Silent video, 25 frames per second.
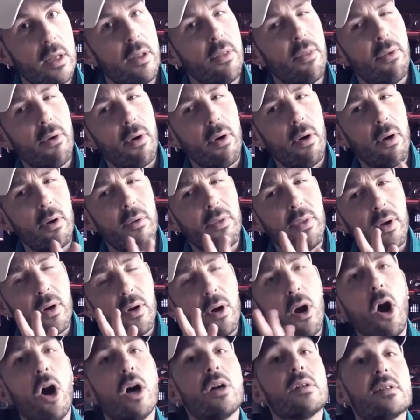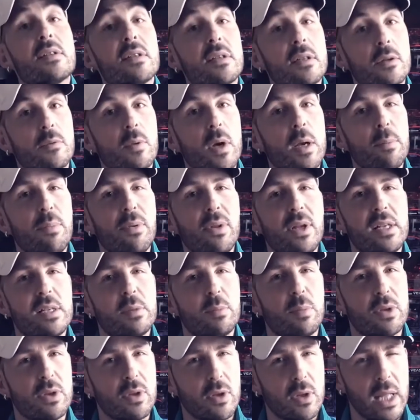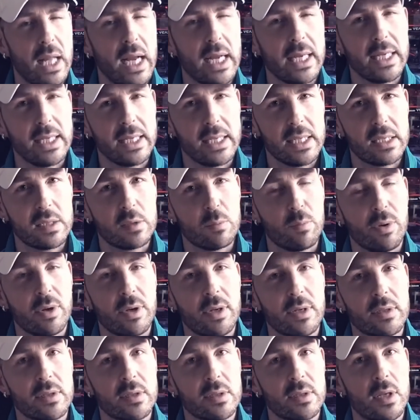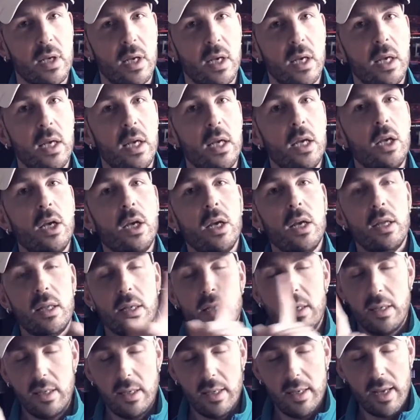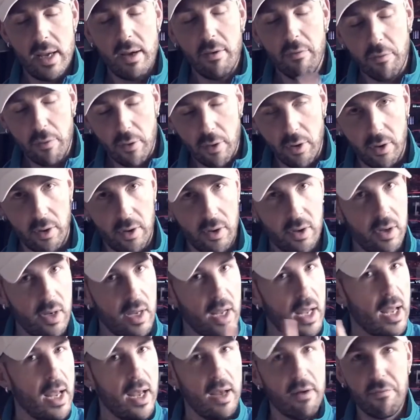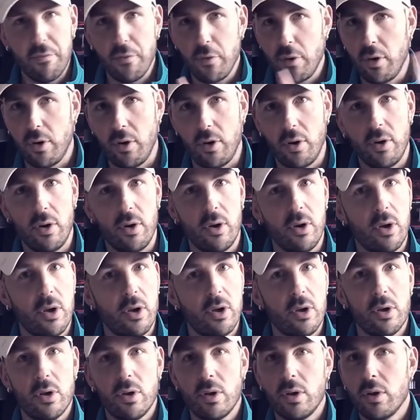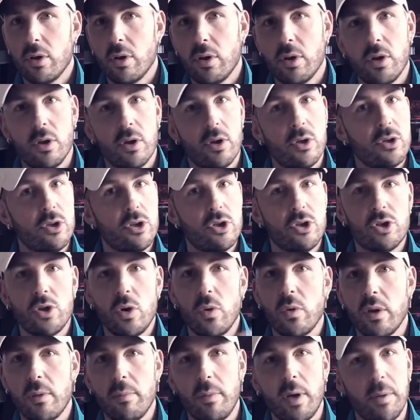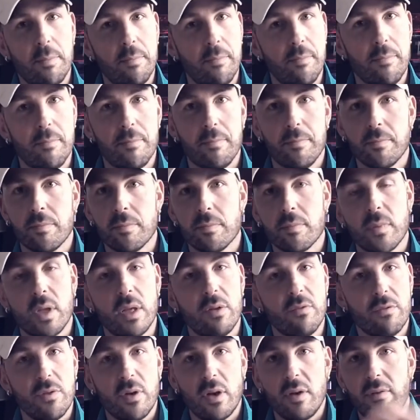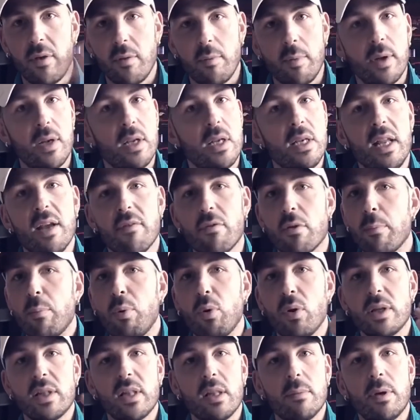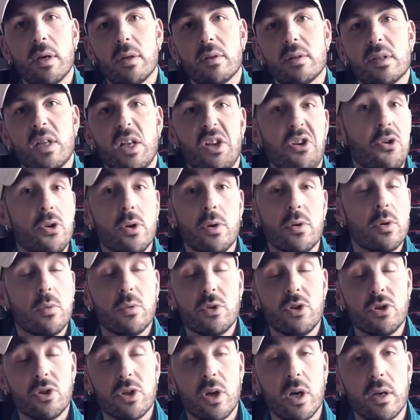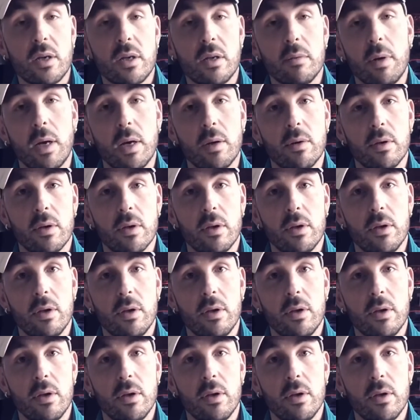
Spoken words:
their heart's in the right place, but they're lacking experience, never, ever show them up in front of everybody. Never point them out and say, you don't know what you're talking about.